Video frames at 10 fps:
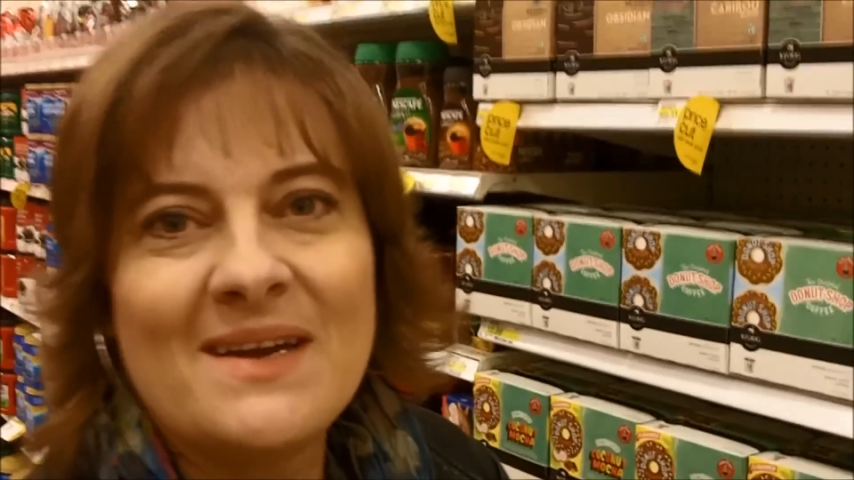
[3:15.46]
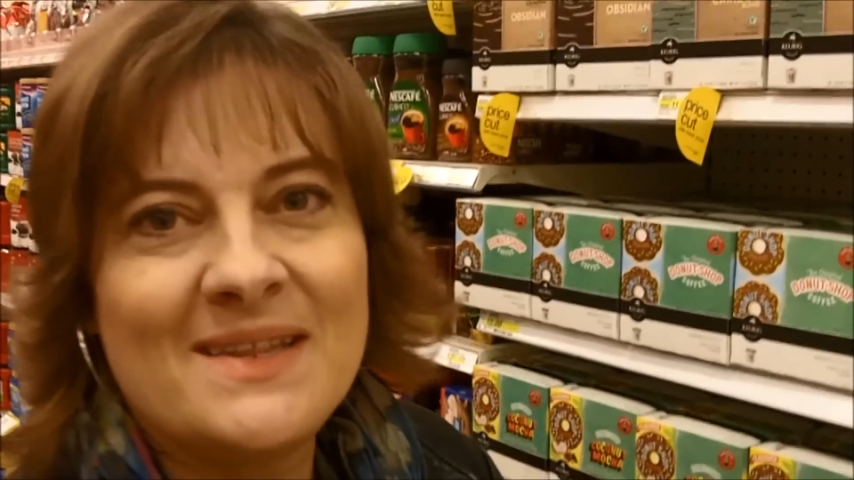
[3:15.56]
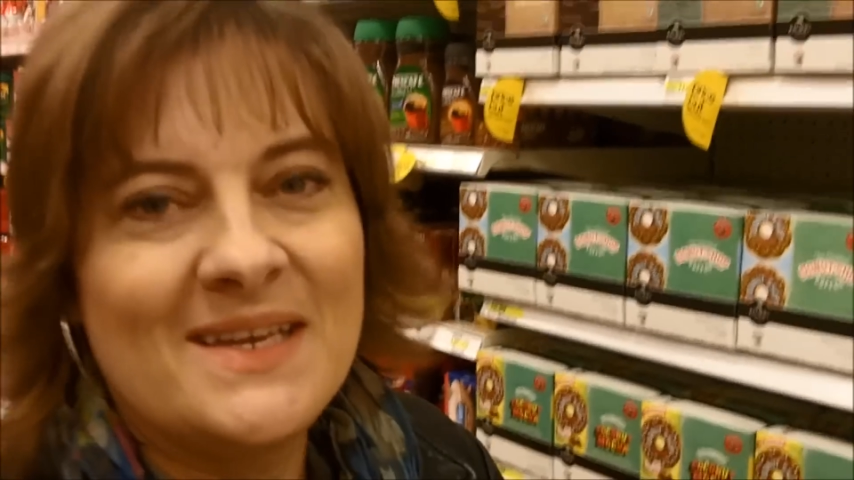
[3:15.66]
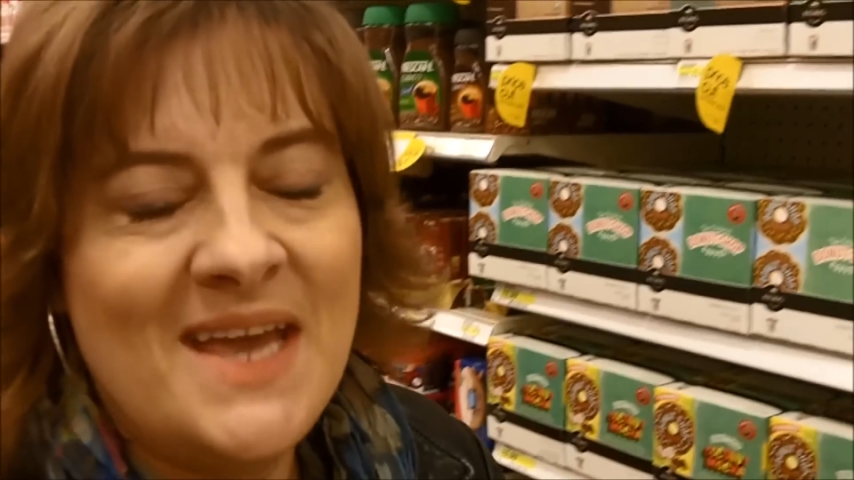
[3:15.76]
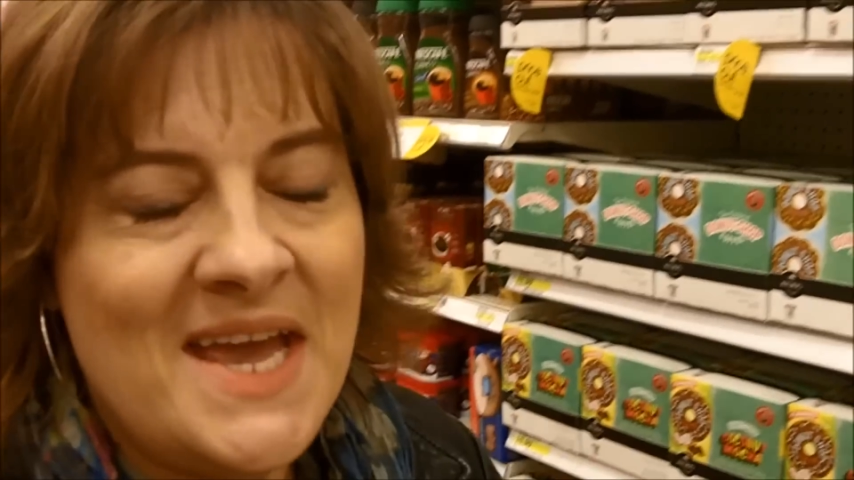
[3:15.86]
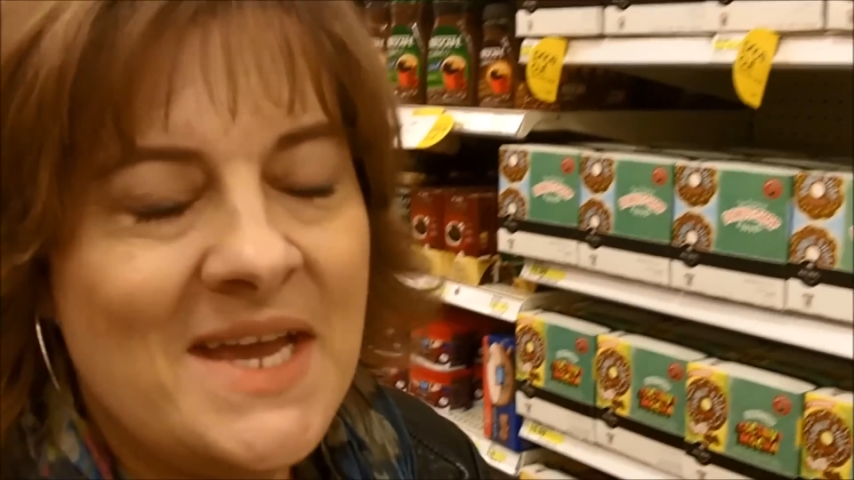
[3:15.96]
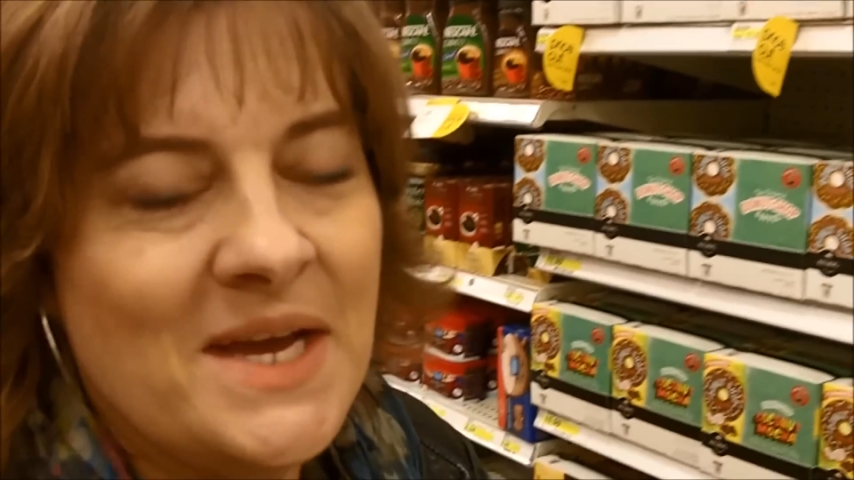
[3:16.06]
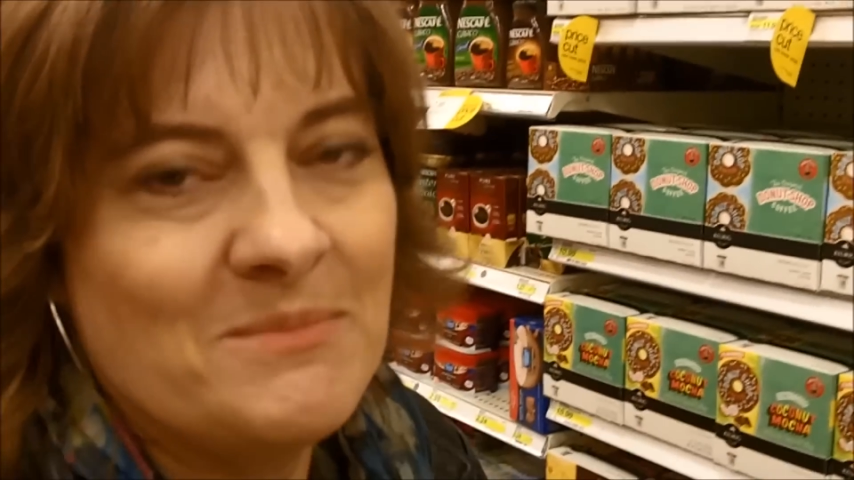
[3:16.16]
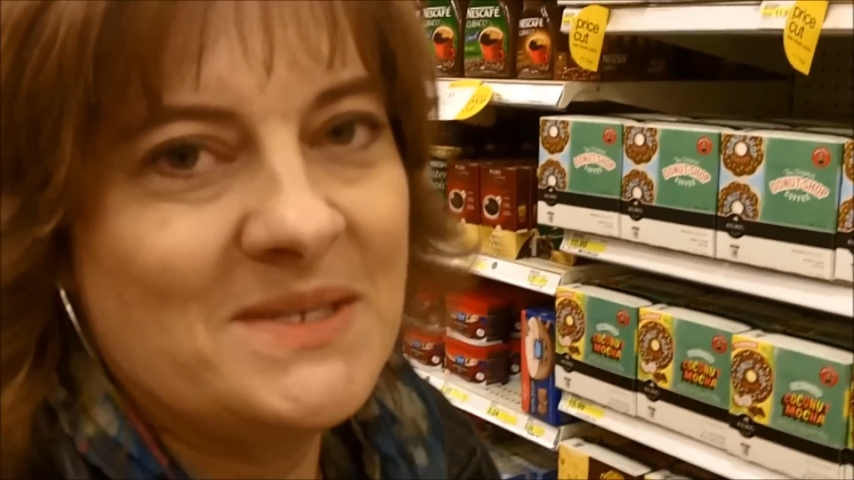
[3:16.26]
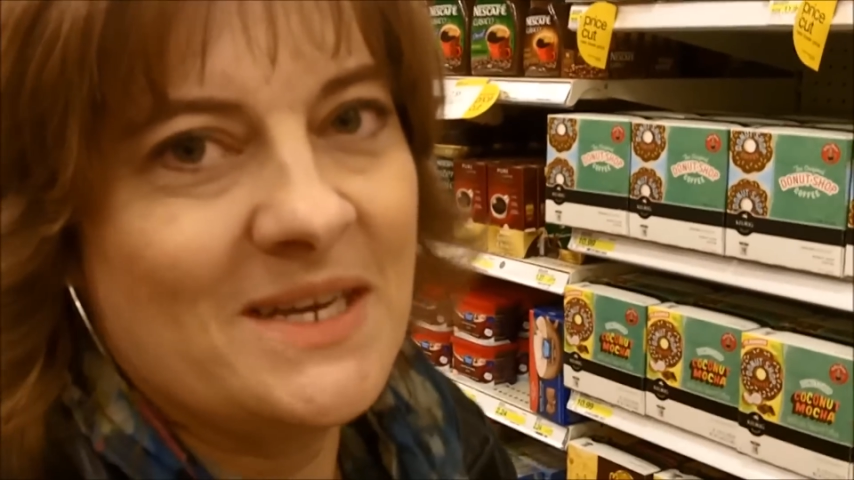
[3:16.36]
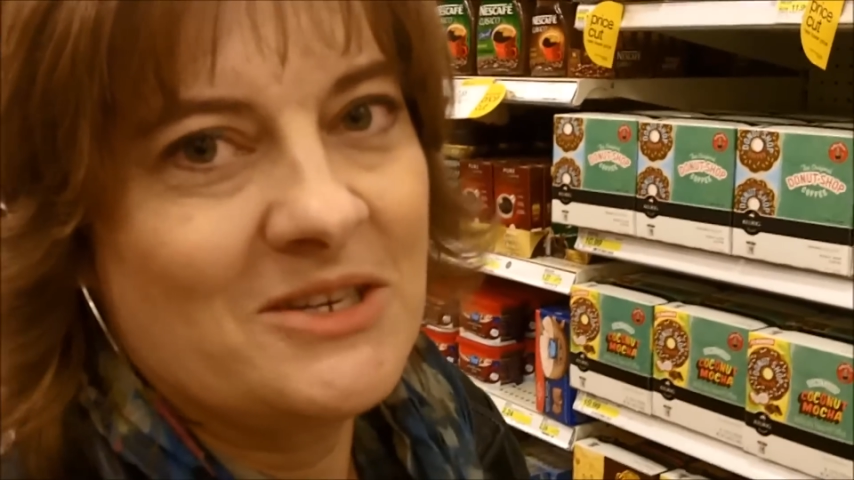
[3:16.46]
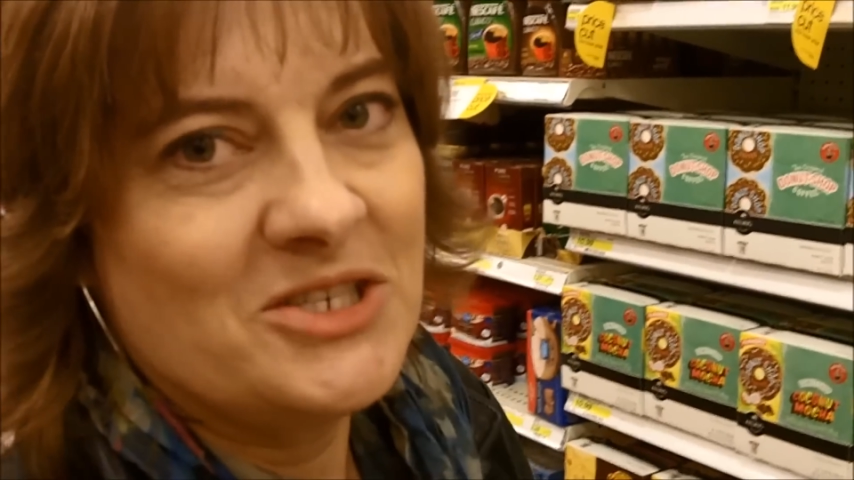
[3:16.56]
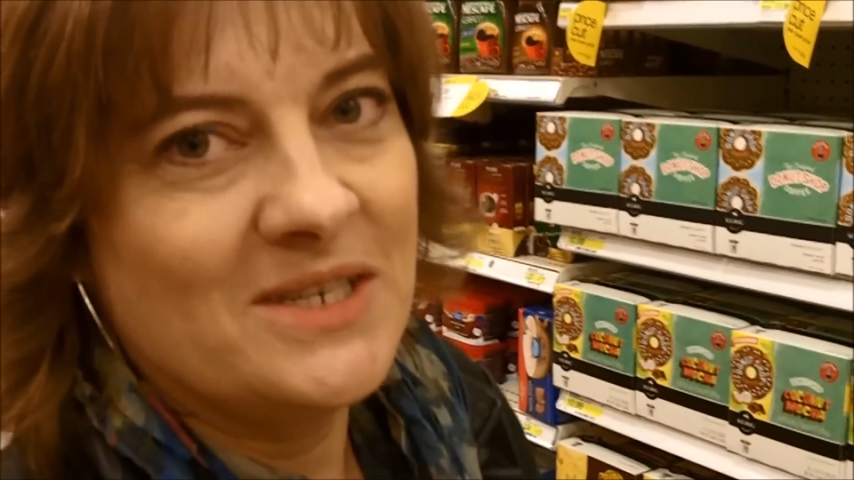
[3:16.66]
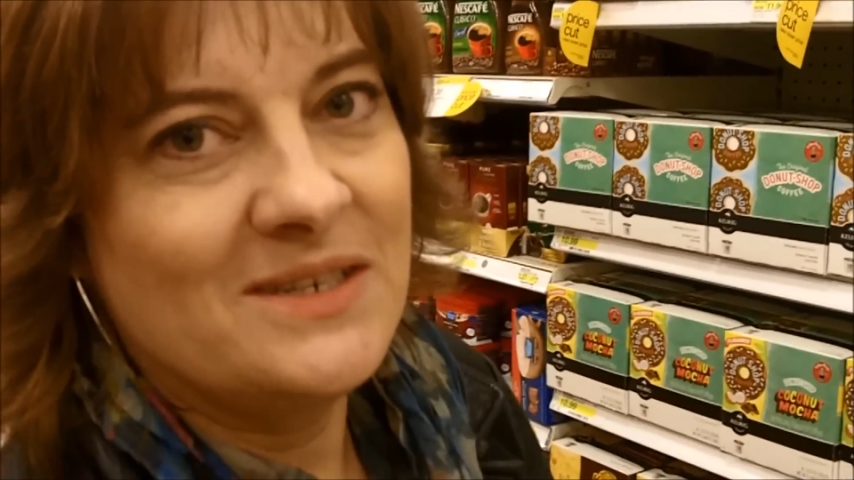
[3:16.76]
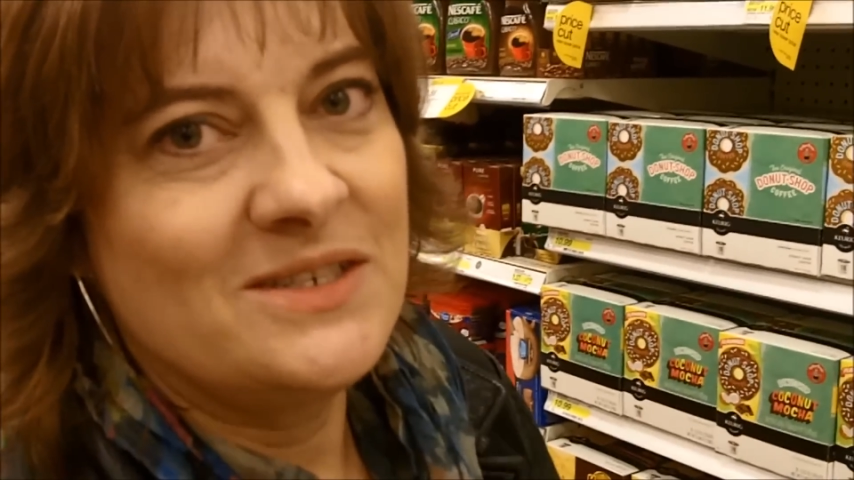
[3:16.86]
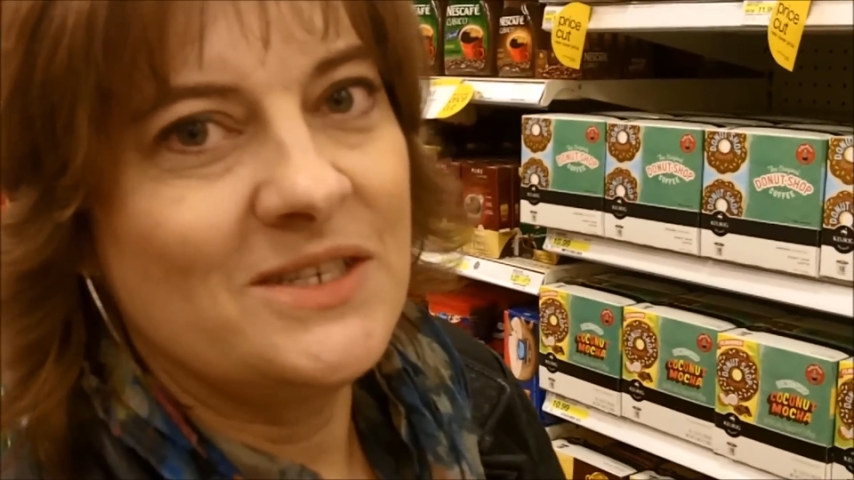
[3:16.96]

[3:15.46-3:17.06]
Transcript: down at the K-Cup section